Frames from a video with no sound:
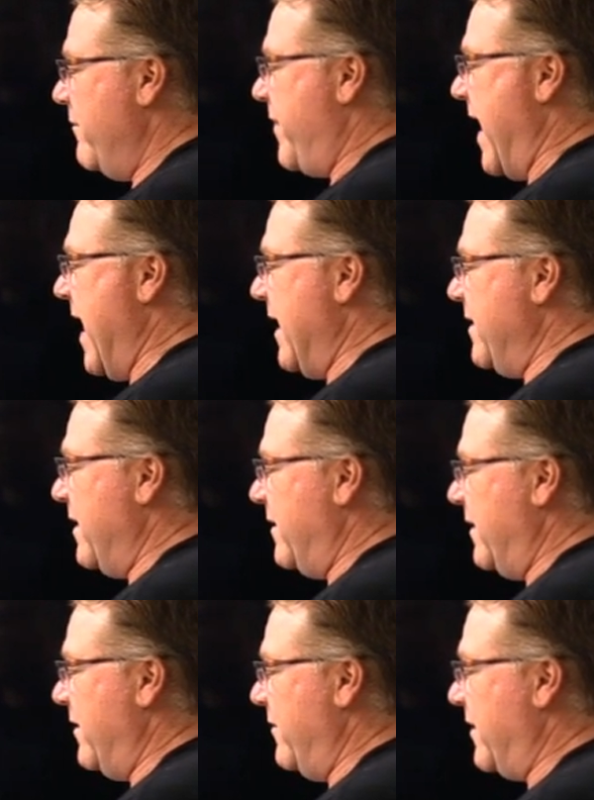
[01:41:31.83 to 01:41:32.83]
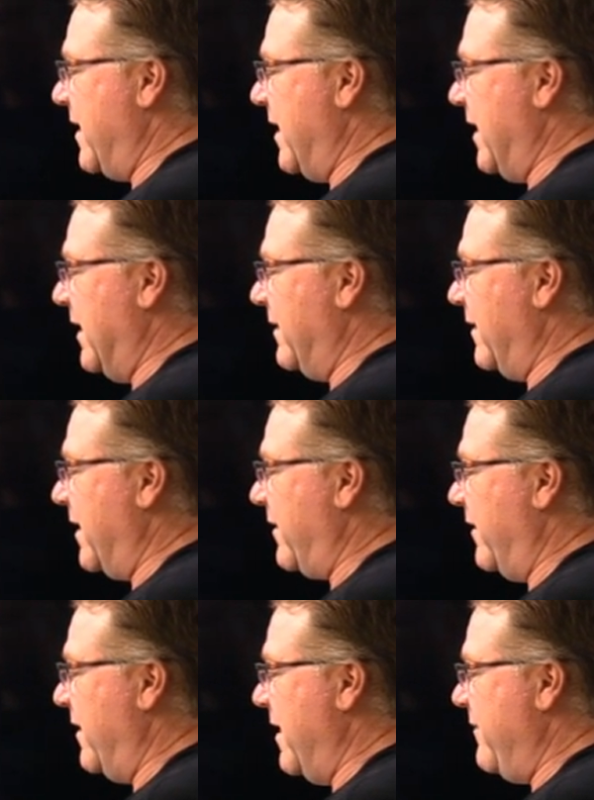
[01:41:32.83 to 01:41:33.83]
Bad, you getting
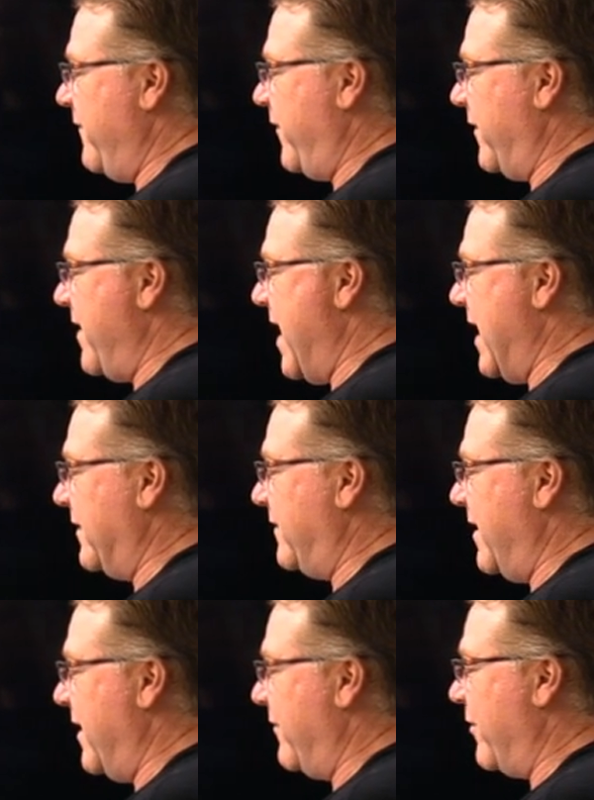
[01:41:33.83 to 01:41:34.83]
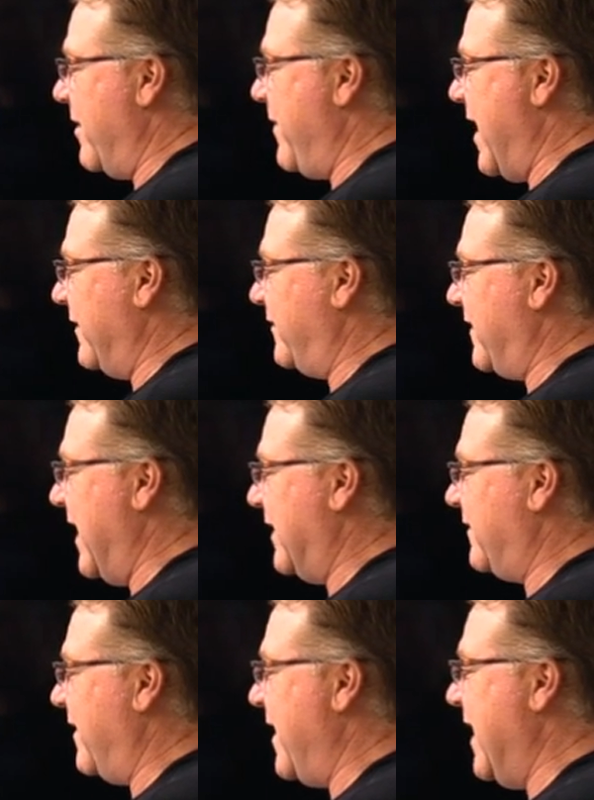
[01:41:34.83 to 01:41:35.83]
liquored up for that ribeye
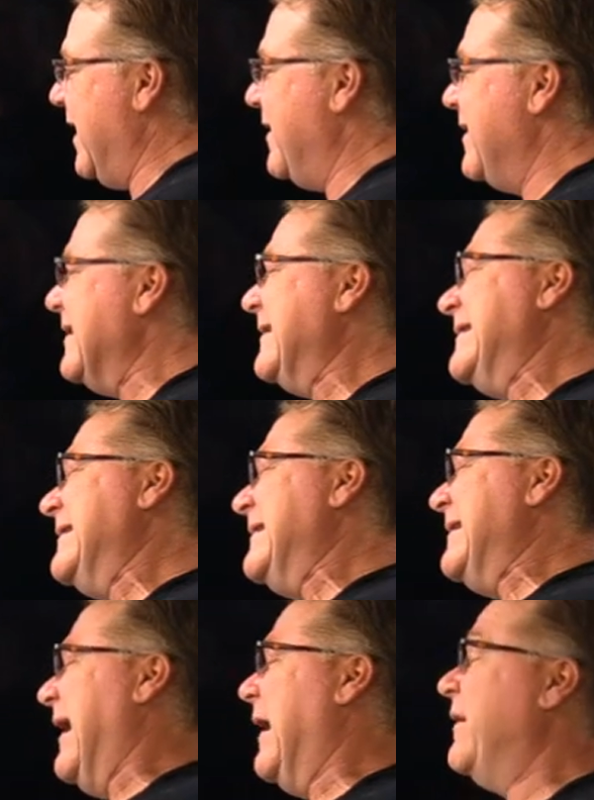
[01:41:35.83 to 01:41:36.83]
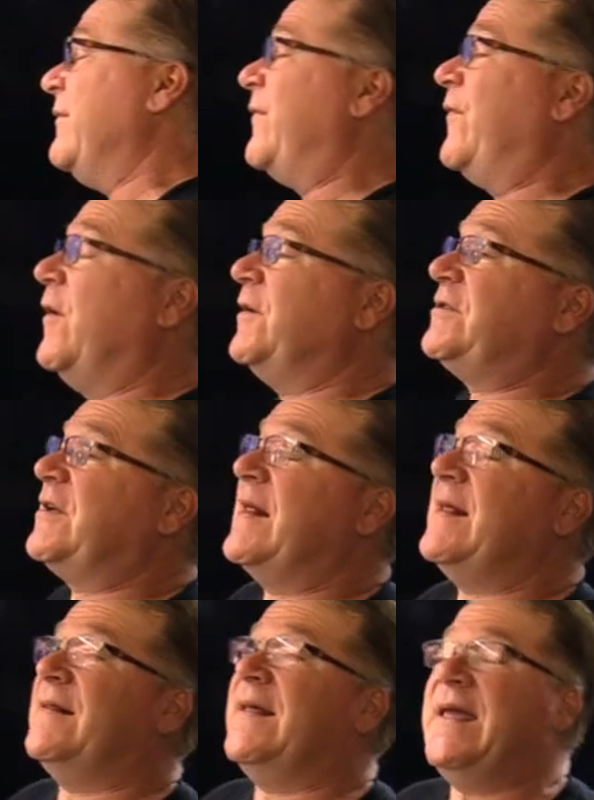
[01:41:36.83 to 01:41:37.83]
steak tonight?
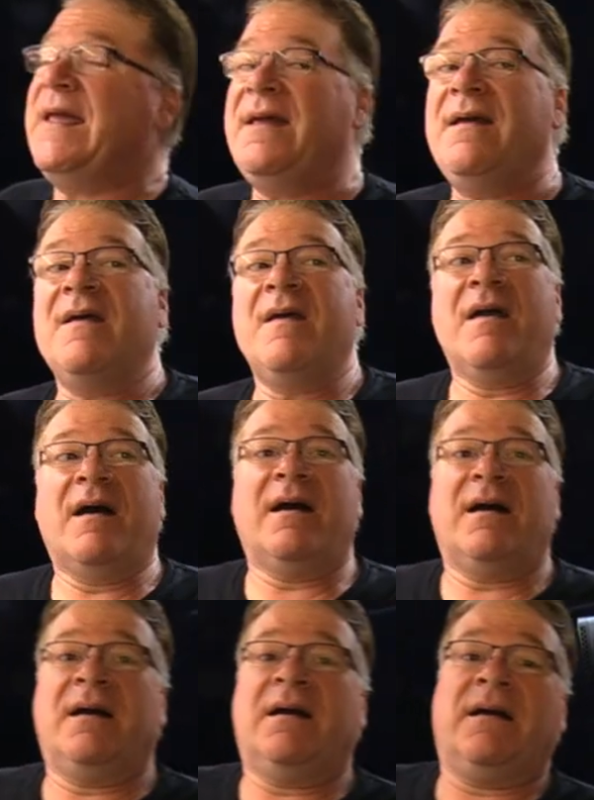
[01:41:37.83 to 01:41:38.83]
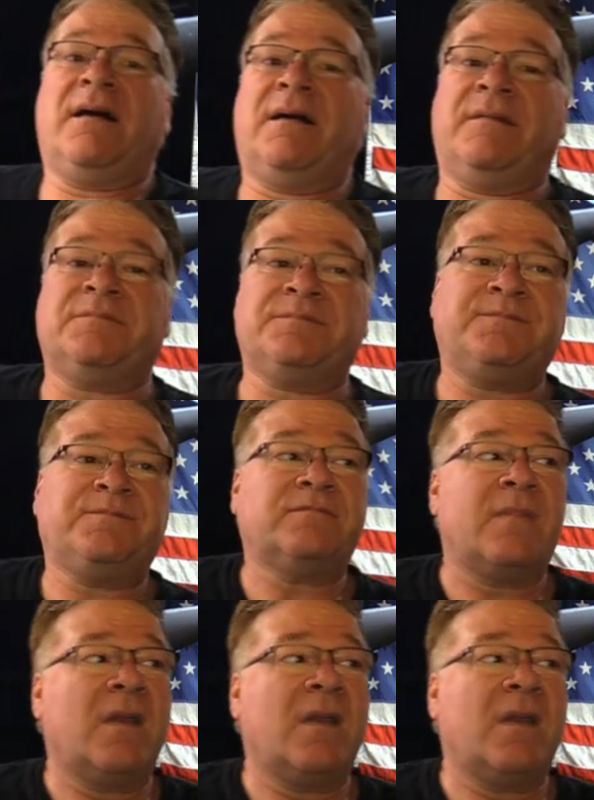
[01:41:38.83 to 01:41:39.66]
Unfortunately, um,